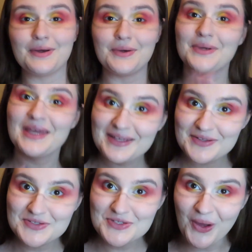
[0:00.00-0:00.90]
Okay,
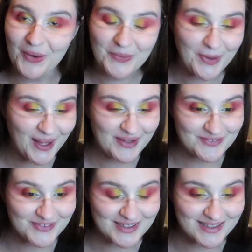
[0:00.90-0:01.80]
so I
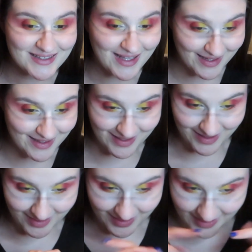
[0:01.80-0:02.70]
feel like
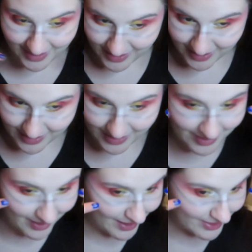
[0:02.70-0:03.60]
I
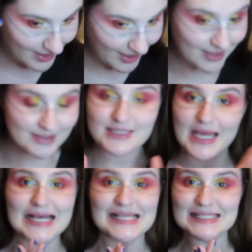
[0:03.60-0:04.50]
got that
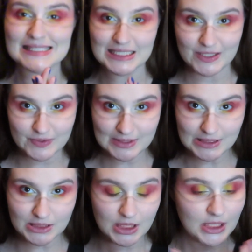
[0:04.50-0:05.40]
as
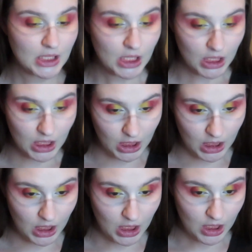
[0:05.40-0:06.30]
even
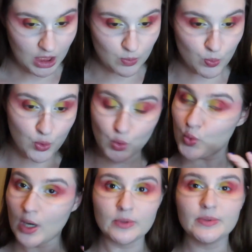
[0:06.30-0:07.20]
and
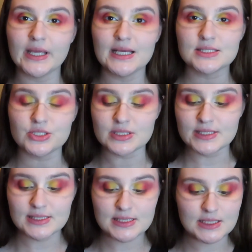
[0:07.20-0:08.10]
probably as good
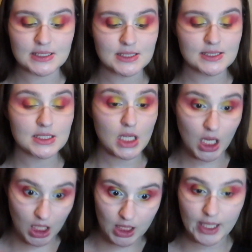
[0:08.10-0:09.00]
as it's
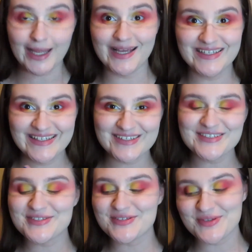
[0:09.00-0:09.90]
gonna get.
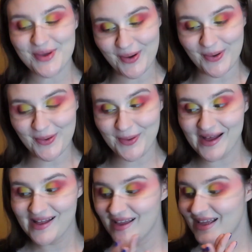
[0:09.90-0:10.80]
So
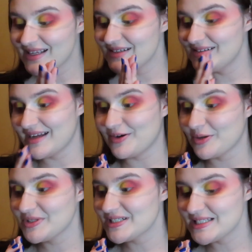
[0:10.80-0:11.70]
now
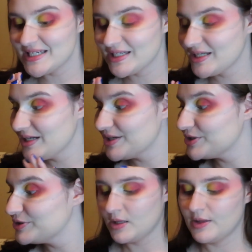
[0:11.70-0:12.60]
I'm gonna take
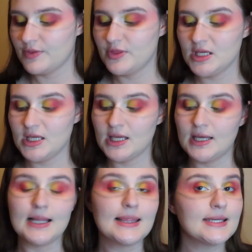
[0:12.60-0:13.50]
the
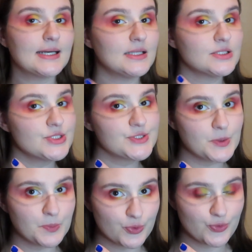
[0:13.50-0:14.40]
LA Colors
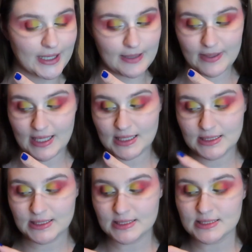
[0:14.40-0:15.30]
Bright
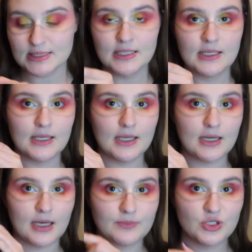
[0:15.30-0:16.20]
palette
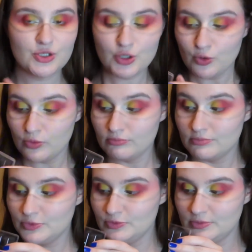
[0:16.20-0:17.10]
and I'm gonna go,
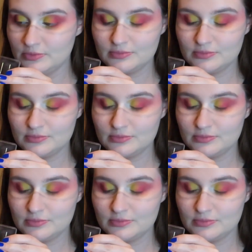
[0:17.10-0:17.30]
ooh,